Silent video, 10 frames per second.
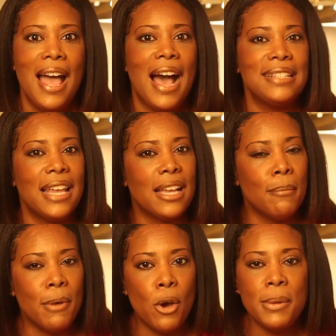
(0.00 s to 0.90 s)
I take a
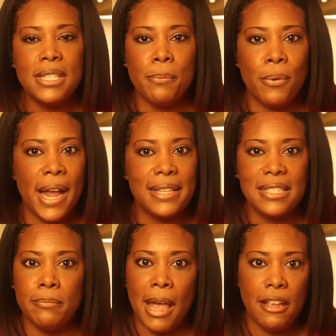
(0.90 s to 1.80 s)
moment to
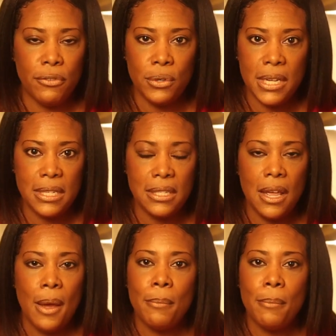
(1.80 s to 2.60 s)
practice mindfulness,